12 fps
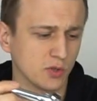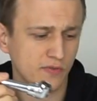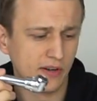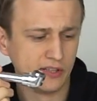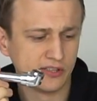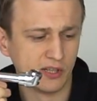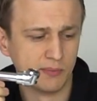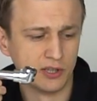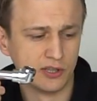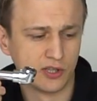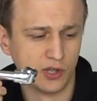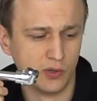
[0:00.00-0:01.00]
it's very
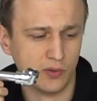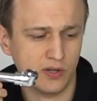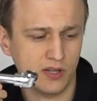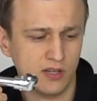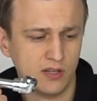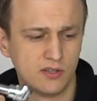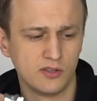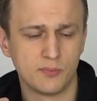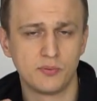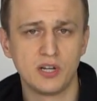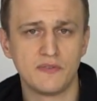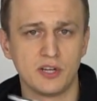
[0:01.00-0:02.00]
similar to the
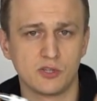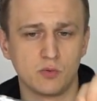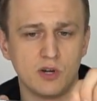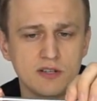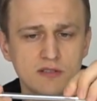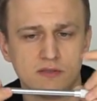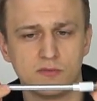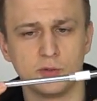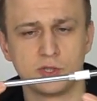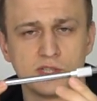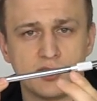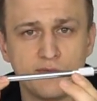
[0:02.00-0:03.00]
previous one,
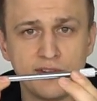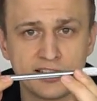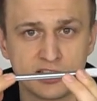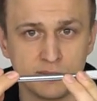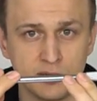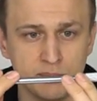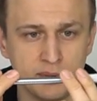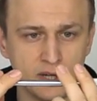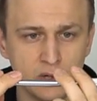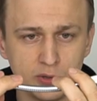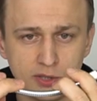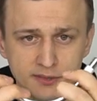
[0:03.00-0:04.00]
which is the flexible bit
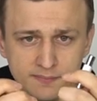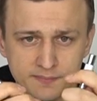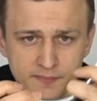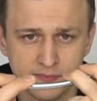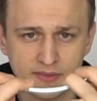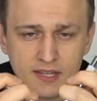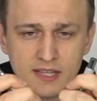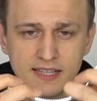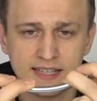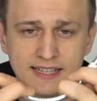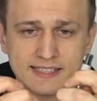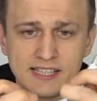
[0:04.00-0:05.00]
holder,
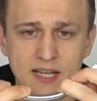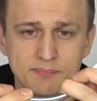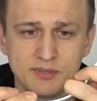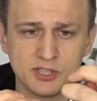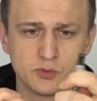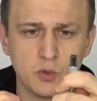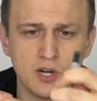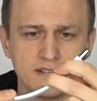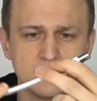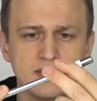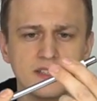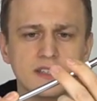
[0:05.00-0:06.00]
except this
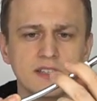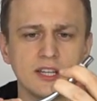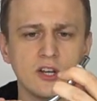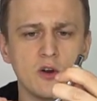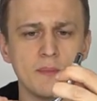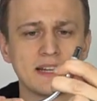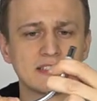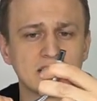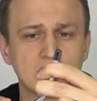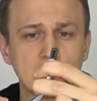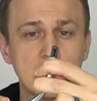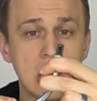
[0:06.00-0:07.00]
one, you know, it makes
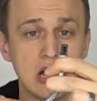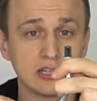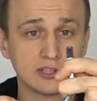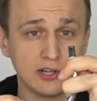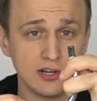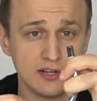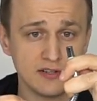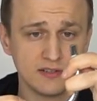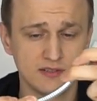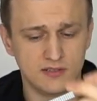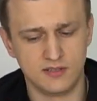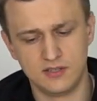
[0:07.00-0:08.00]
like a long turn,
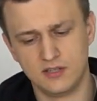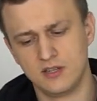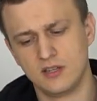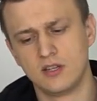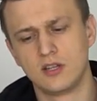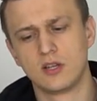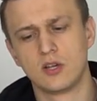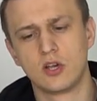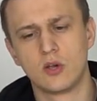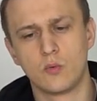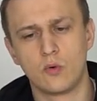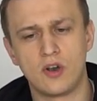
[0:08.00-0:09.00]

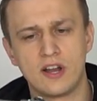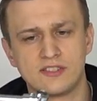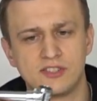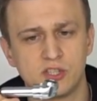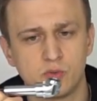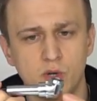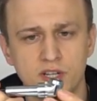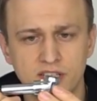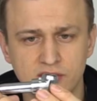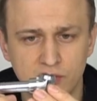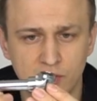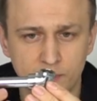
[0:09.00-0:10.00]
whereas this one
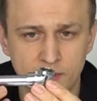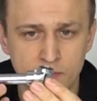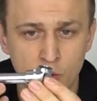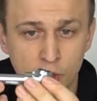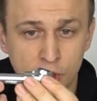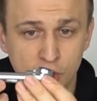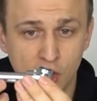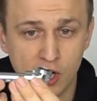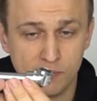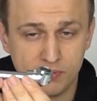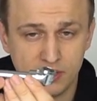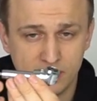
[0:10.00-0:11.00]
is a little bit more
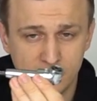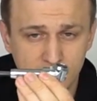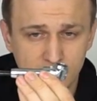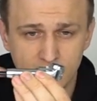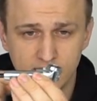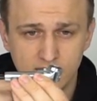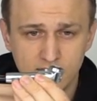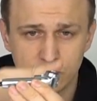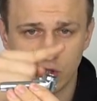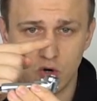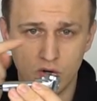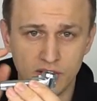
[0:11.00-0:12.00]
sharp,
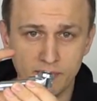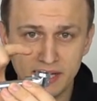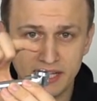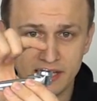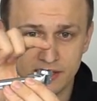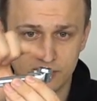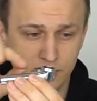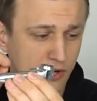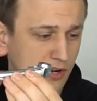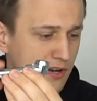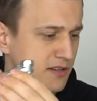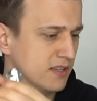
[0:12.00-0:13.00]
so immediate
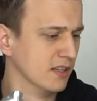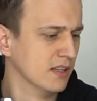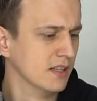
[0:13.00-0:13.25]
turn,